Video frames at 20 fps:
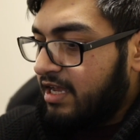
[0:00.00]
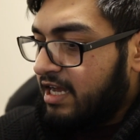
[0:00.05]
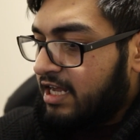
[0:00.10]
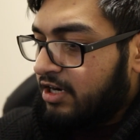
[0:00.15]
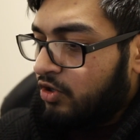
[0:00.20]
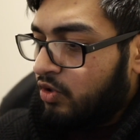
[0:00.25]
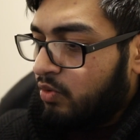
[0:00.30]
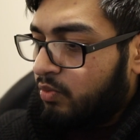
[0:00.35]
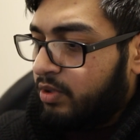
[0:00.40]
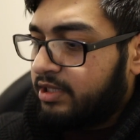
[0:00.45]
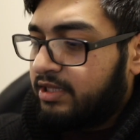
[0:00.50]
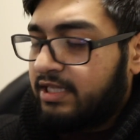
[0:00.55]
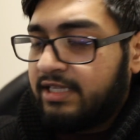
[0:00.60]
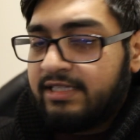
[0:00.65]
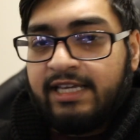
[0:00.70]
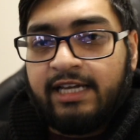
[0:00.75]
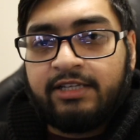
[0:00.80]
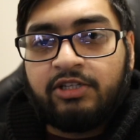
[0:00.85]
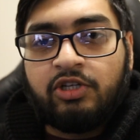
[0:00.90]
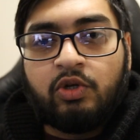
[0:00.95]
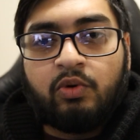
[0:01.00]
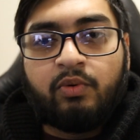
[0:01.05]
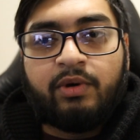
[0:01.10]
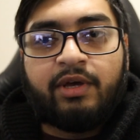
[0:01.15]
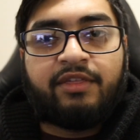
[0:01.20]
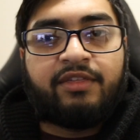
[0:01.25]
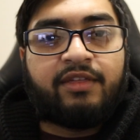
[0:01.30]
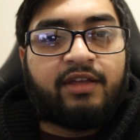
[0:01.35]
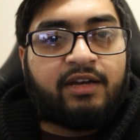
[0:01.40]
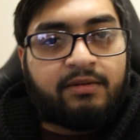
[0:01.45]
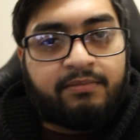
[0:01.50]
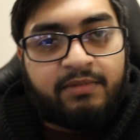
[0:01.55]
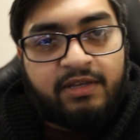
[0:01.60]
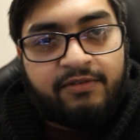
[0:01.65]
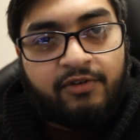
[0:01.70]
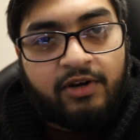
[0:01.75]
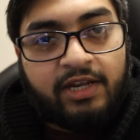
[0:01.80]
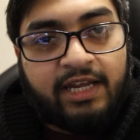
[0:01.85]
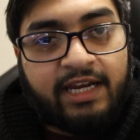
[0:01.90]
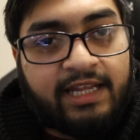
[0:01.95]
I don't know what this had to do with me
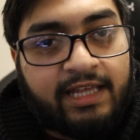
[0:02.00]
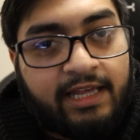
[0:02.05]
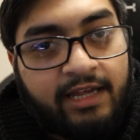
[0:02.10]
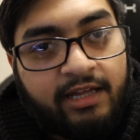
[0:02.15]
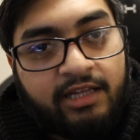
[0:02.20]
forgetting